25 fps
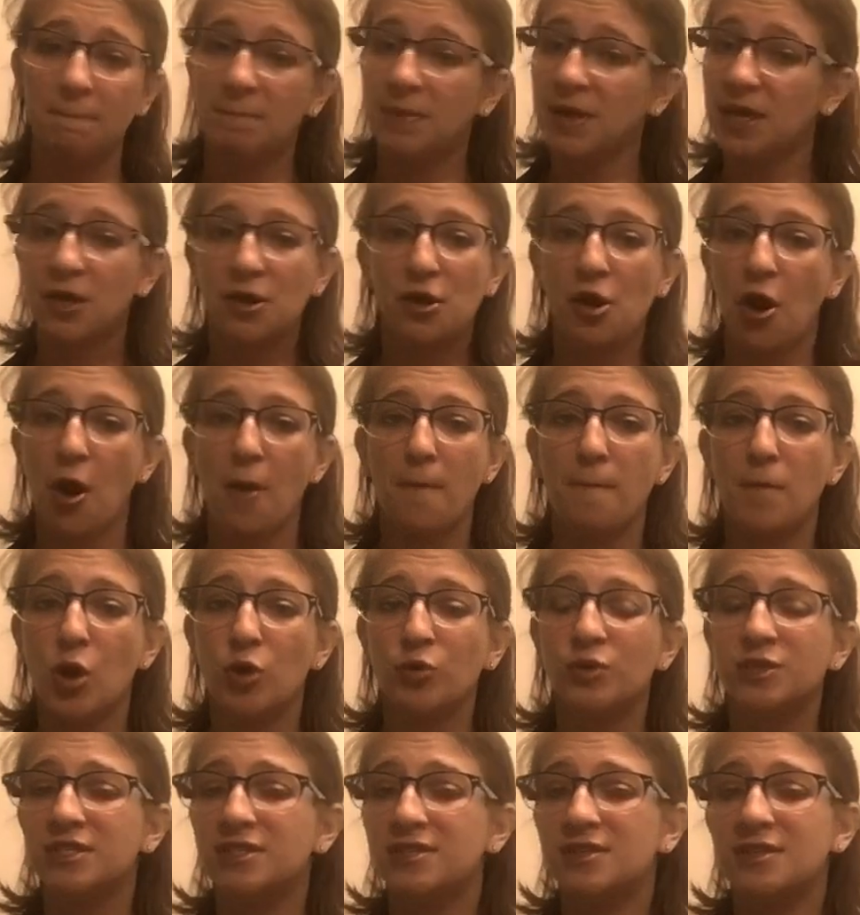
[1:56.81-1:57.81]
being our
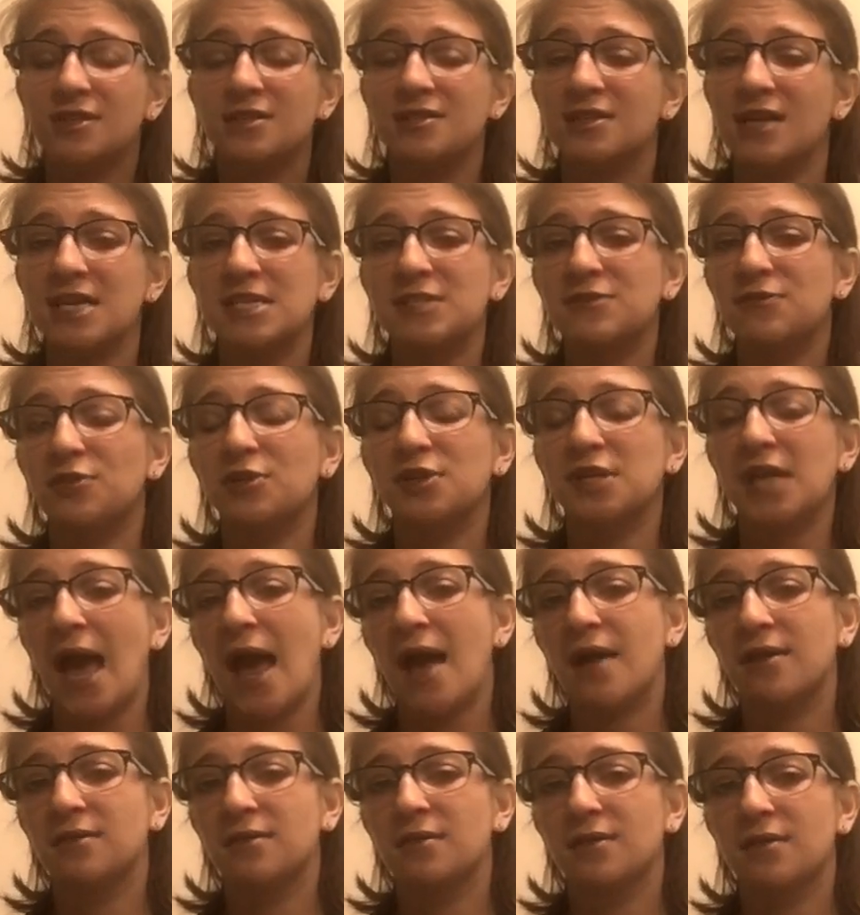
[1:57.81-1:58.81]
most successful
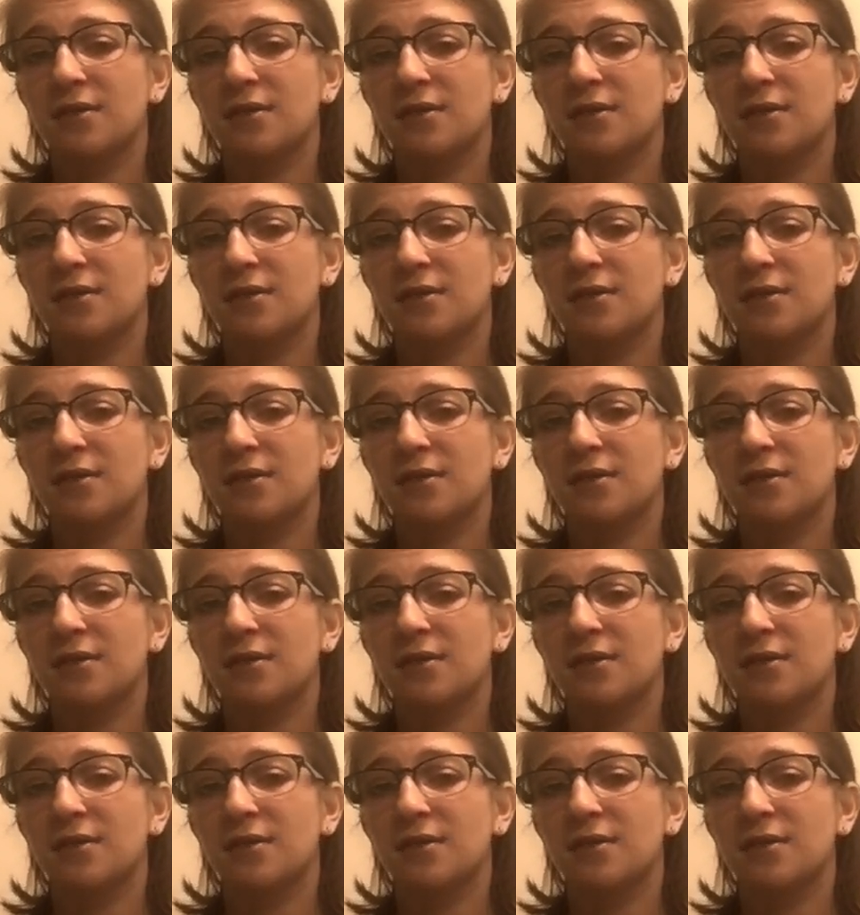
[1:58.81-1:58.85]
yet.